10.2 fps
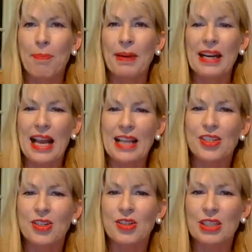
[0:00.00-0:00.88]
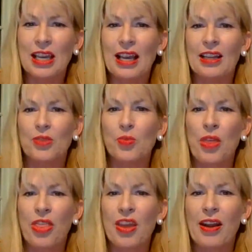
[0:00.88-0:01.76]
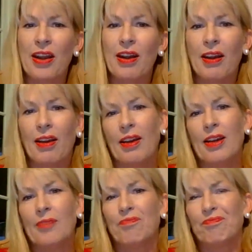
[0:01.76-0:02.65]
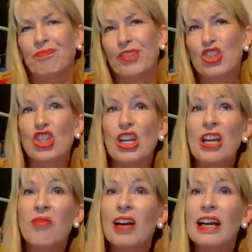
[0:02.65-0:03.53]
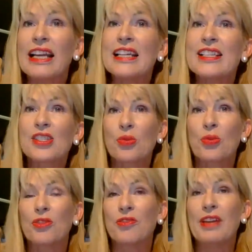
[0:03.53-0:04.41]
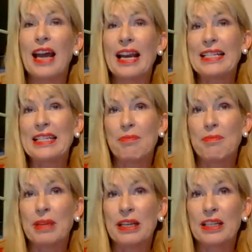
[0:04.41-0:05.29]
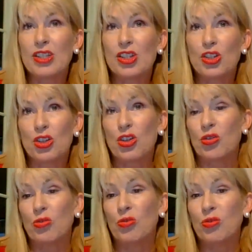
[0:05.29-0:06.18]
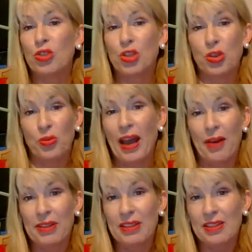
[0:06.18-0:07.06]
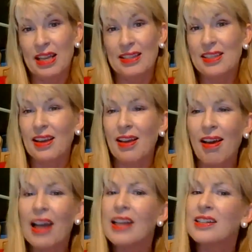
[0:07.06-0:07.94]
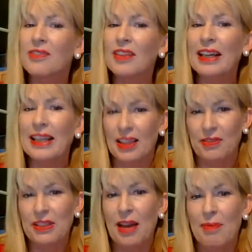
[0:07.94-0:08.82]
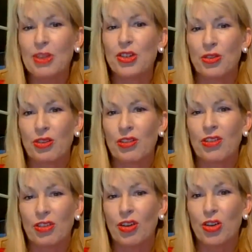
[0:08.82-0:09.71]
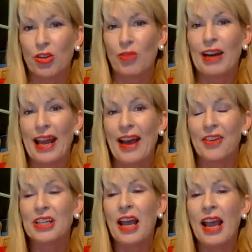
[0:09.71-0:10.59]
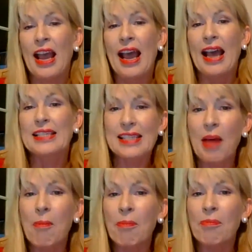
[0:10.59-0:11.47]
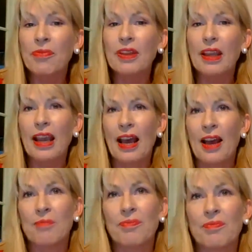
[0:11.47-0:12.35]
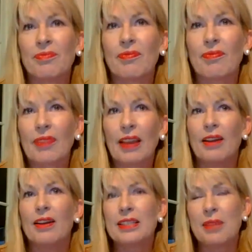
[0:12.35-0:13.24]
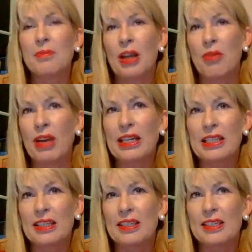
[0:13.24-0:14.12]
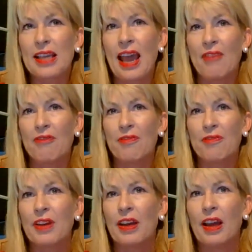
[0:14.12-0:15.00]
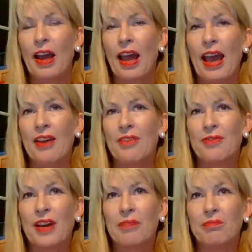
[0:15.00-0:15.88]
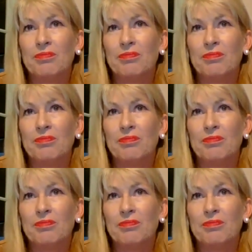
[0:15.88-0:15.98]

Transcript: but it has to tell it within generally sort of 90 minutes to 2 hours. That's kind of the length of time that you're allowed. Some directors have